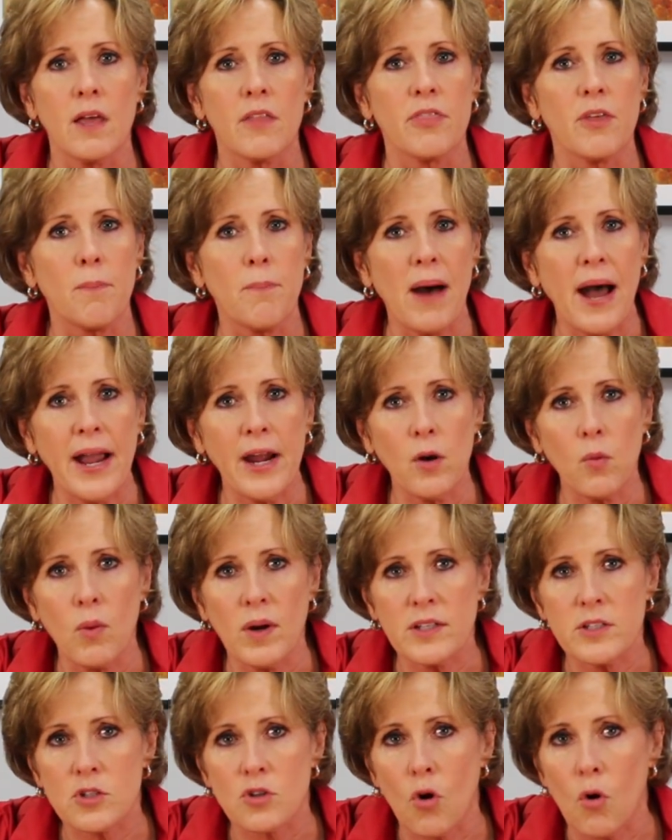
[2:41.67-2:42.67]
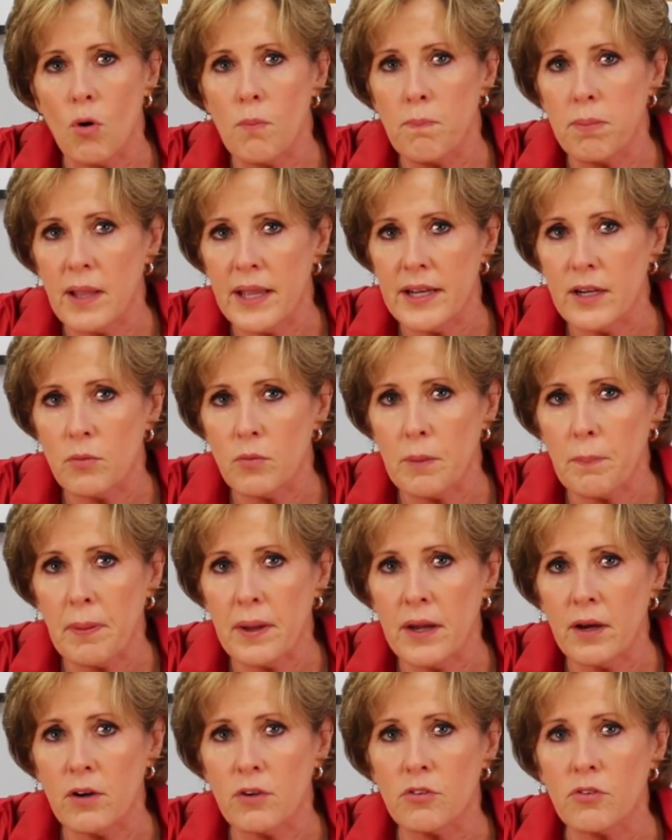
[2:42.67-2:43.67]
The buyer wants gold plated
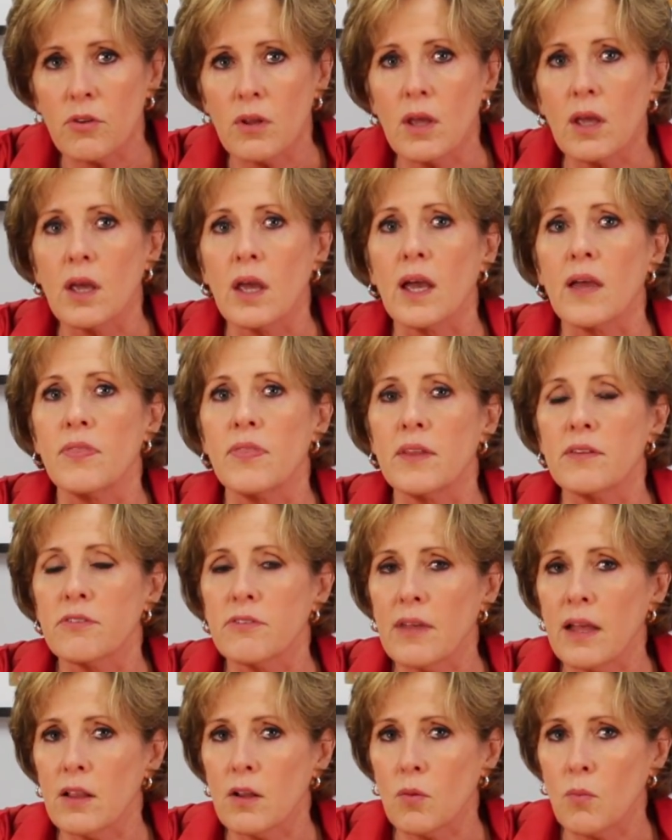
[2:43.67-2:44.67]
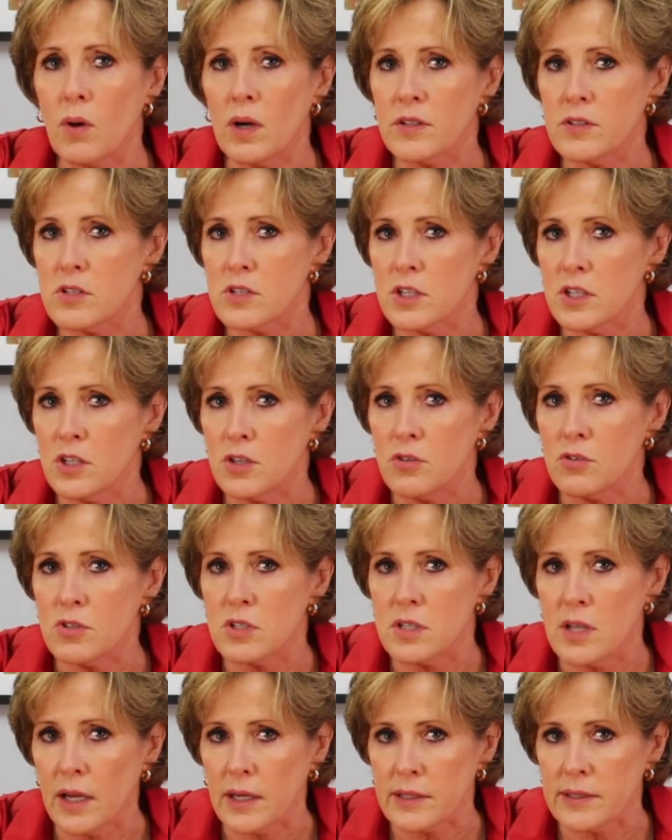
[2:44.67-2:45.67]
repairs and the seller wants to
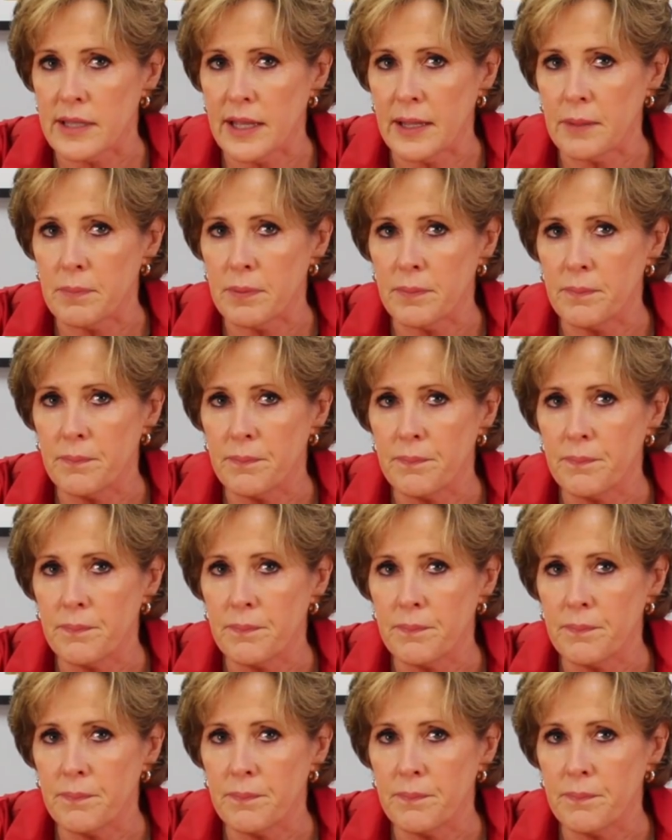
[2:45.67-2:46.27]
use duct tape.